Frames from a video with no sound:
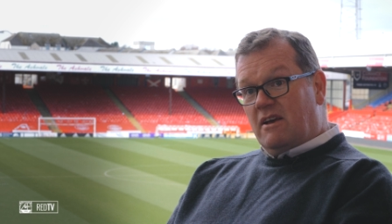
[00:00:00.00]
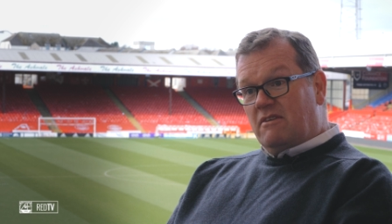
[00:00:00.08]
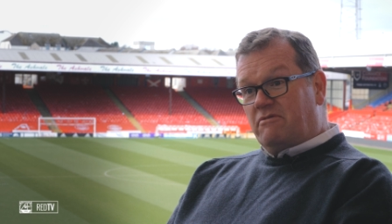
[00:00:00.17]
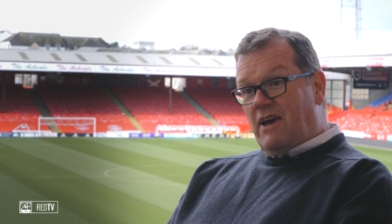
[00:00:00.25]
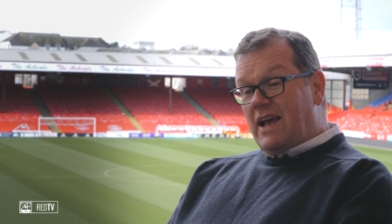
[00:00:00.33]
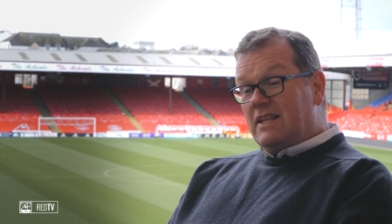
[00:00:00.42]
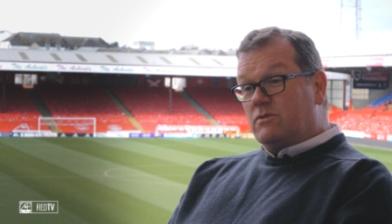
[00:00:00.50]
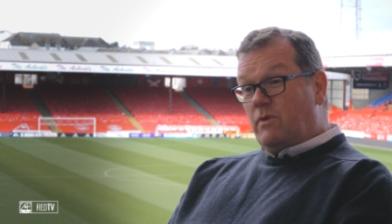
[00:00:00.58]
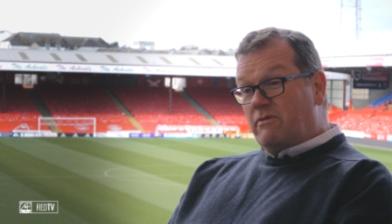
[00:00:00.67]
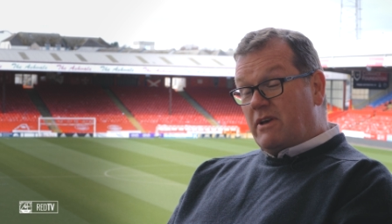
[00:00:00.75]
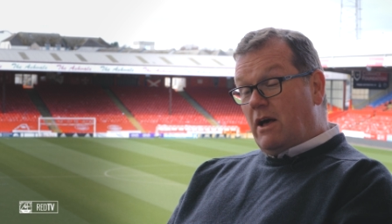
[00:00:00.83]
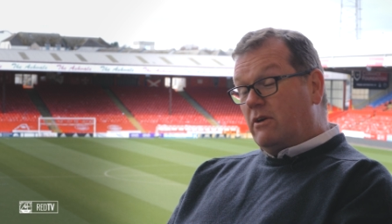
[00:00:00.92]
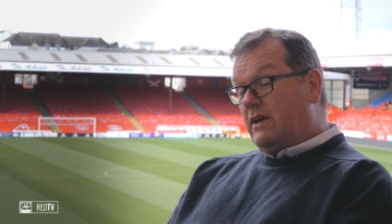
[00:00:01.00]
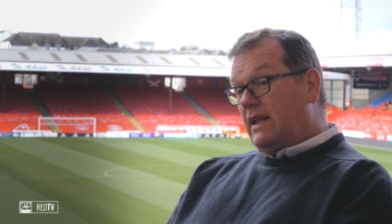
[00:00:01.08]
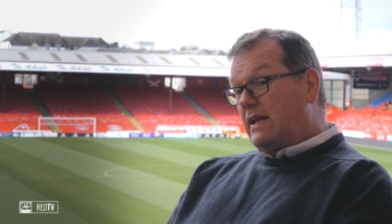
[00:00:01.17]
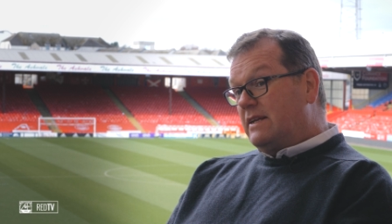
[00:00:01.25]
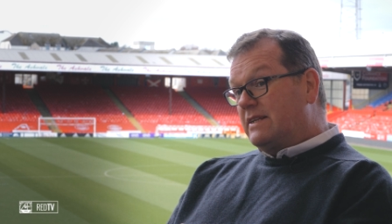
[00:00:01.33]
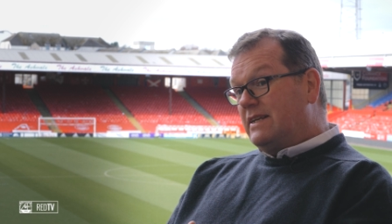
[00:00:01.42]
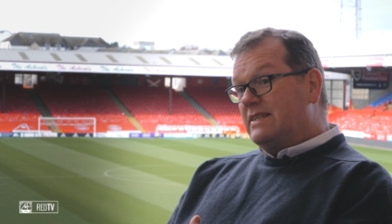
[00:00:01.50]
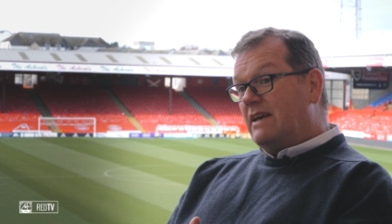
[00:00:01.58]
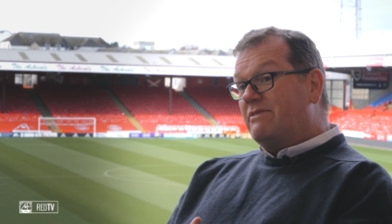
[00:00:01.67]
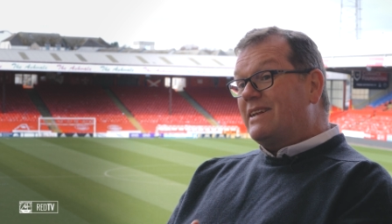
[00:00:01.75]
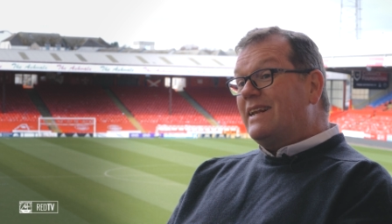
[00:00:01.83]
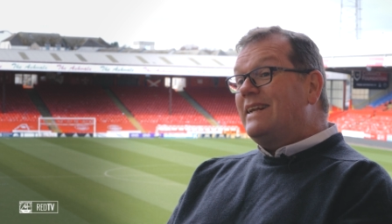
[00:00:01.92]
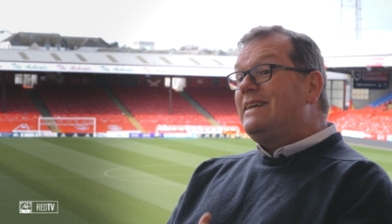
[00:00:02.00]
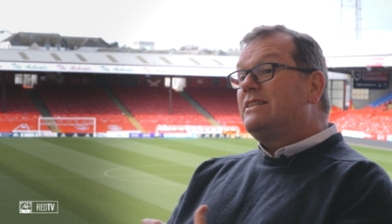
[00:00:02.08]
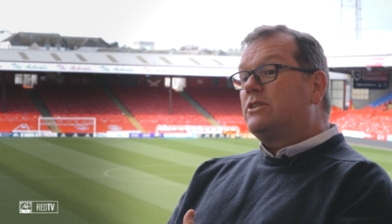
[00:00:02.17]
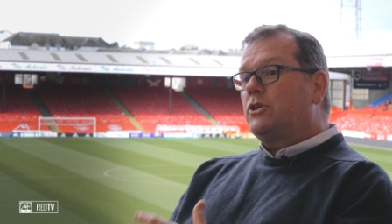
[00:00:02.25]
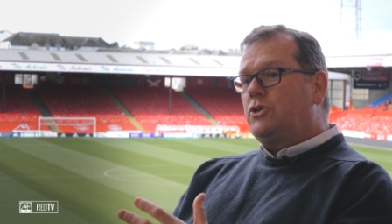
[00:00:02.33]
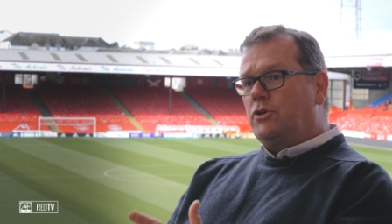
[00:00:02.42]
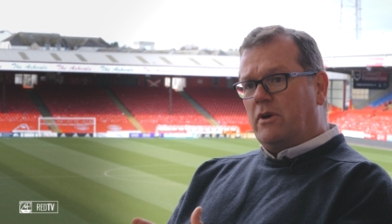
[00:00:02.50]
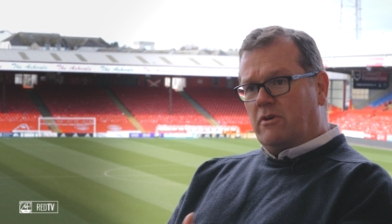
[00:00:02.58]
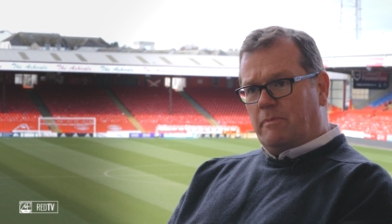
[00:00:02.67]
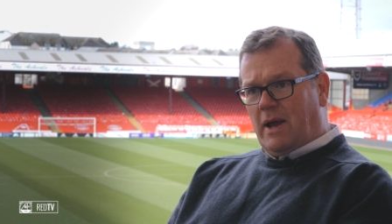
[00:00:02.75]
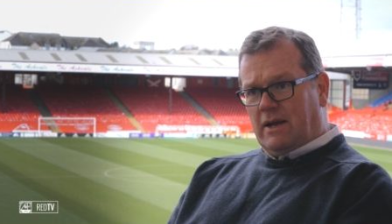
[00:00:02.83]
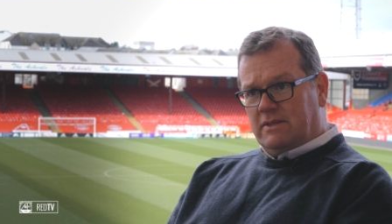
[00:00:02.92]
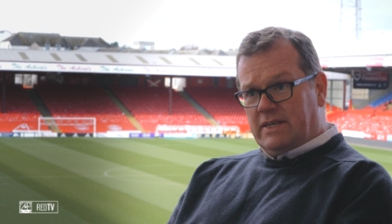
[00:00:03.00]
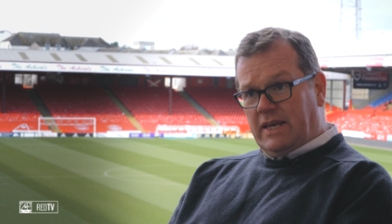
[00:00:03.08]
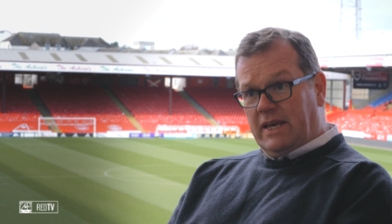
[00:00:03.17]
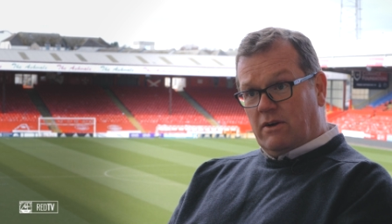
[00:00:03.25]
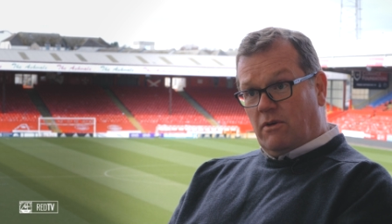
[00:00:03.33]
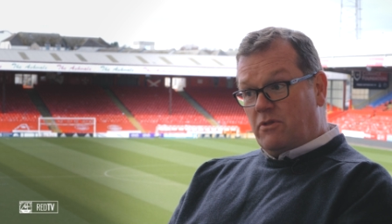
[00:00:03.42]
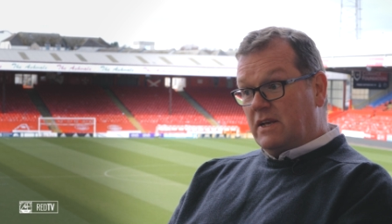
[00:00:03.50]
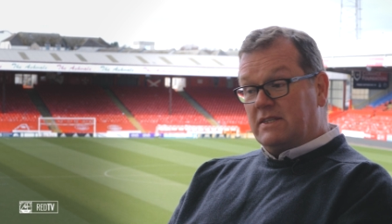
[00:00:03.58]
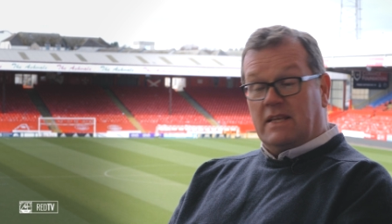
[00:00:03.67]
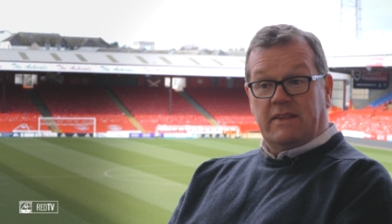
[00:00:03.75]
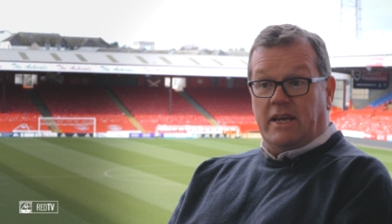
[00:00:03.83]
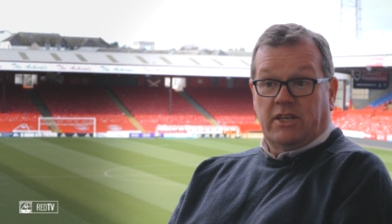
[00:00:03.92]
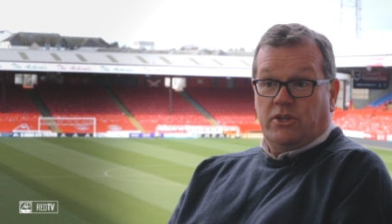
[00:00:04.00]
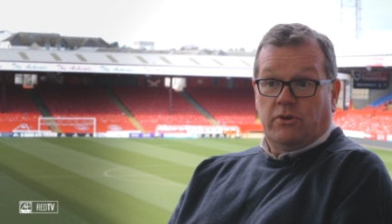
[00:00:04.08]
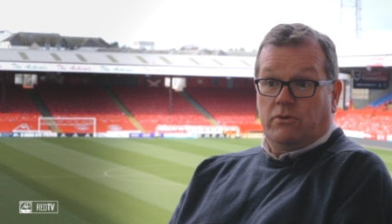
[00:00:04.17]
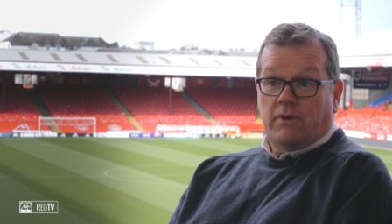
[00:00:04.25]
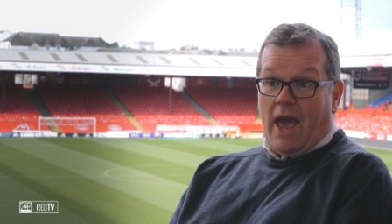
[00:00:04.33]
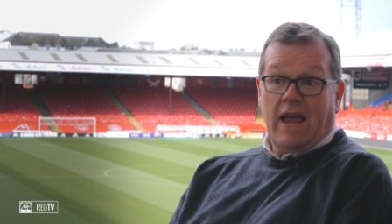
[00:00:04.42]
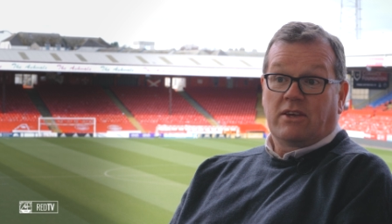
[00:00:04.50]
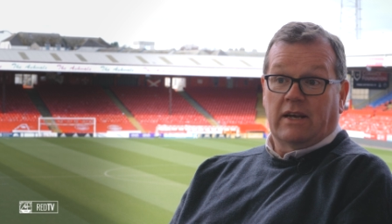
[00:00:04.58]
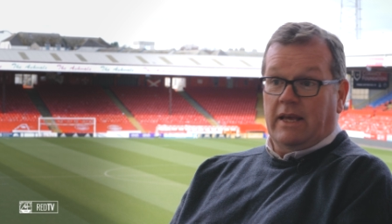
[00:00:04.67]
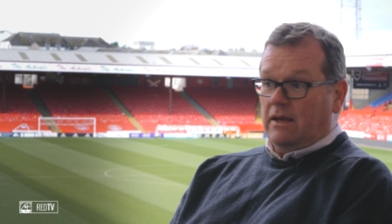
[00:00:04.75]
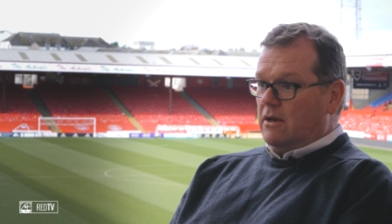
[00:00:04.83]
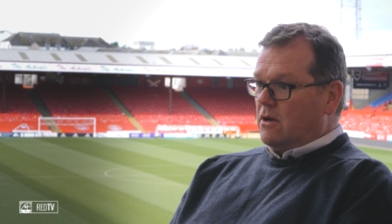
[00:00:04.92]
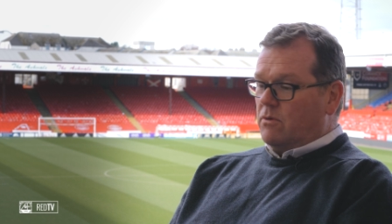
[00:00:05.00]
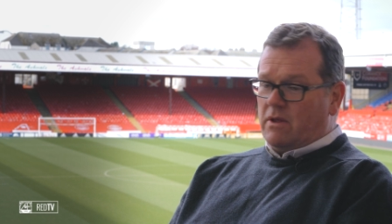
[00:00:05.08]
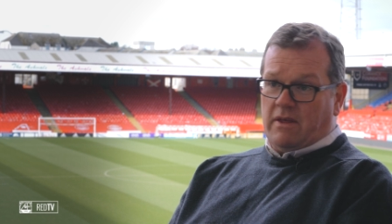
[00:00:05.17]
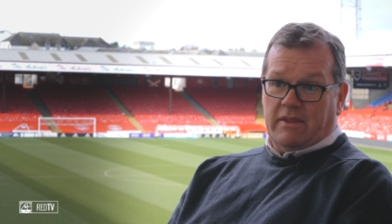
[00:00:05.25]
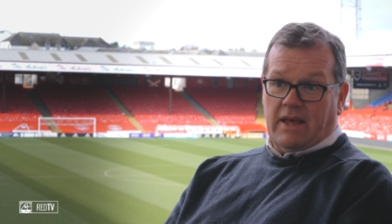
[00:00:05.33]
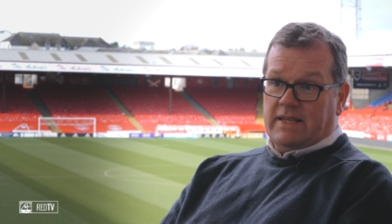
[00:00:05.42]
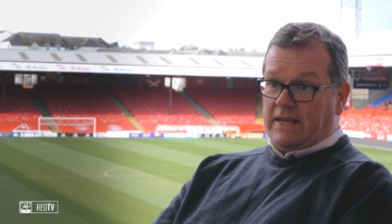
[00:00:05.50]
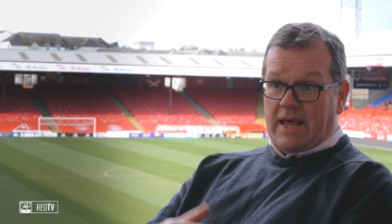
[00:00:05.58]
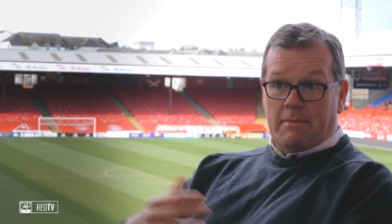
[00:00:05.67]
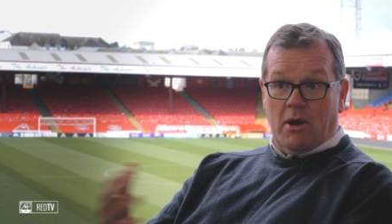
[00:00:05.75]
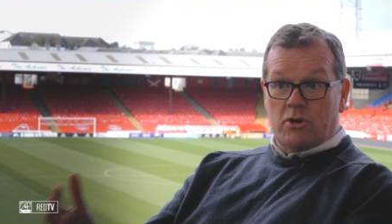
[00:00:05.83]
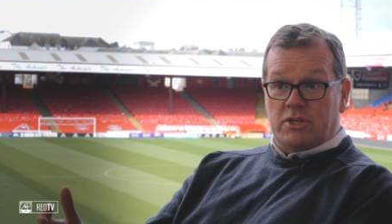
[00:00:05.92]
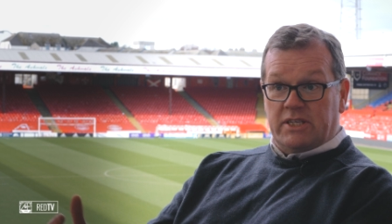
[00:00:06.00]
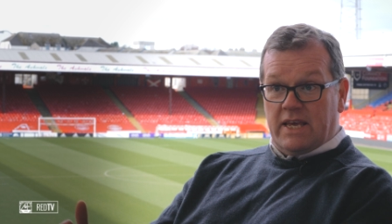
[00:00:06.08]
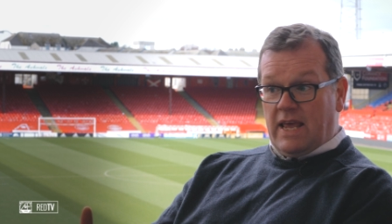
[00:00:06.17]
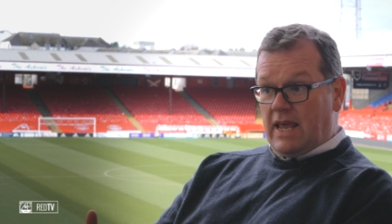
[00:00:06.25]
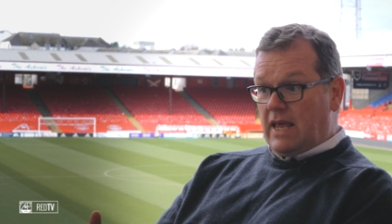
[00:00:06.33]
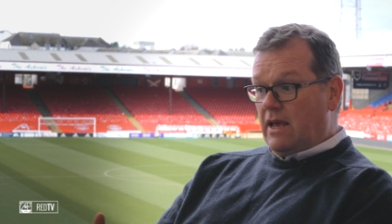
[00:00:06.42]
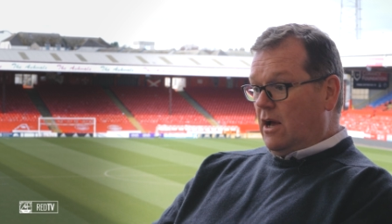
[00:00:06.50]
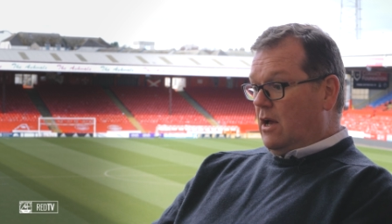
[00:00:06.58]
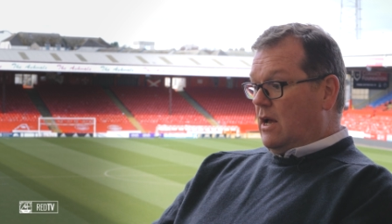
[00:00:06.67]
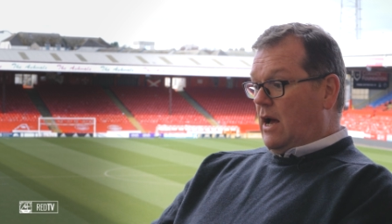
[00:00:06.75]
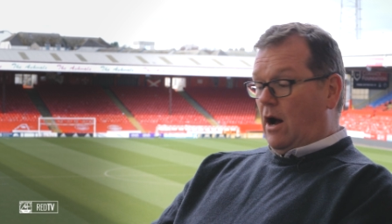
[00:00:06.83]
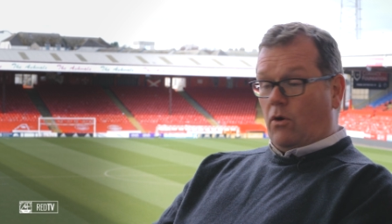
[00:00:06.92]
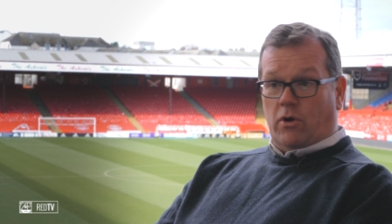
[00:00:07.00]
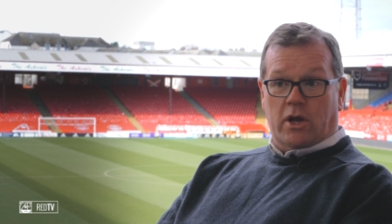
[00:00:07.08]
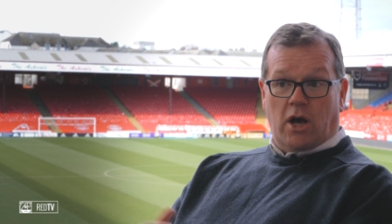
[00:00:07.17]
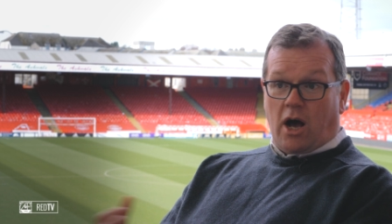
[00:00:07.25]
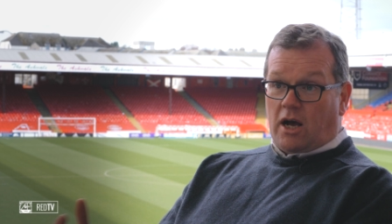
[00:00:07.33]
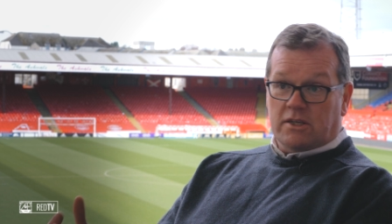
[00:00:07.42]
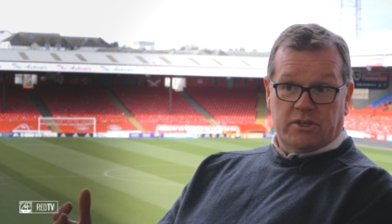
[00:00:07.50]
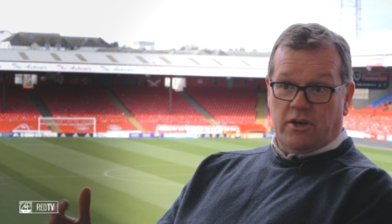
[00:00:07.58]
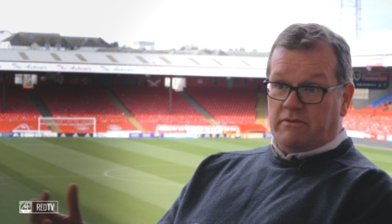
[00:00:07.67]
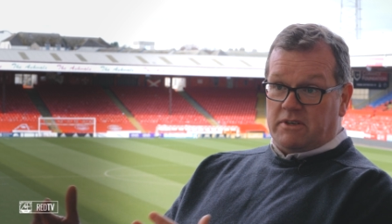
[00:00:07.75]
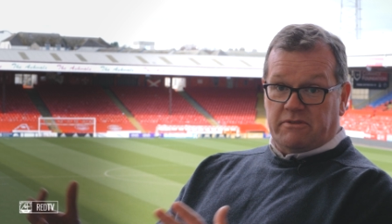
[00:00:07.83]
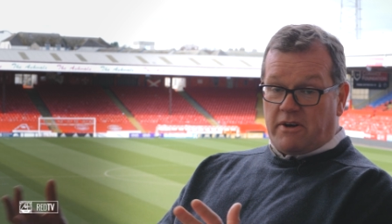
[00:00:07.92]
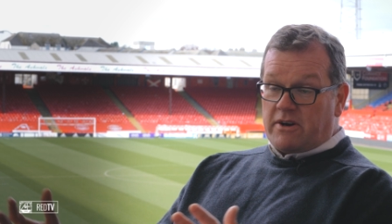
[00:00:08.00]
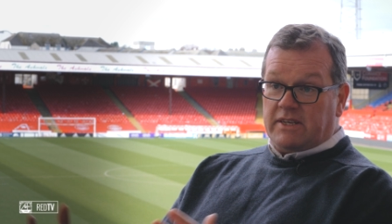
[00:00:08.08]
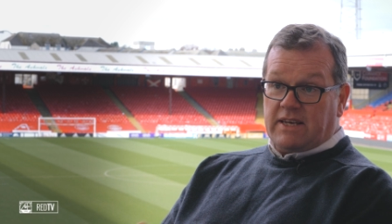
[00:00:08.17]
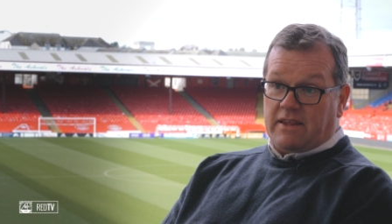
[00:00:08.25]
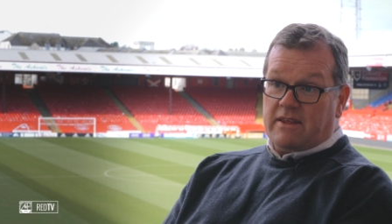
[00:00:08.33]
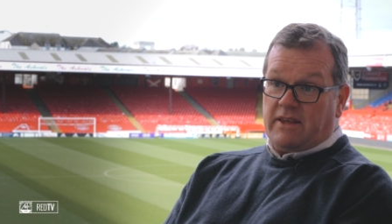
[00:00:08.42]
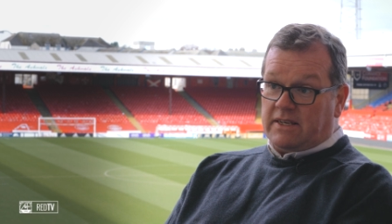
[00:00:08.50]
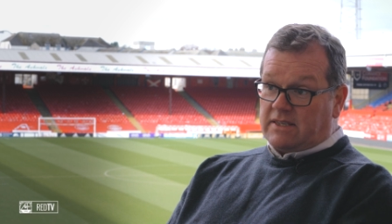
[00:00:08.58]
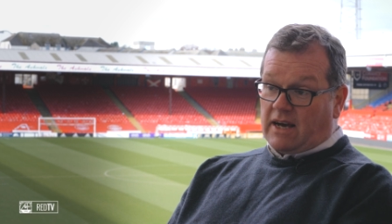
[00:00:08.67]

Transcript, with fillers: fans we've calculated can save at least £200 a year on things that they do annually whether that's an MOT or a car service, various other things.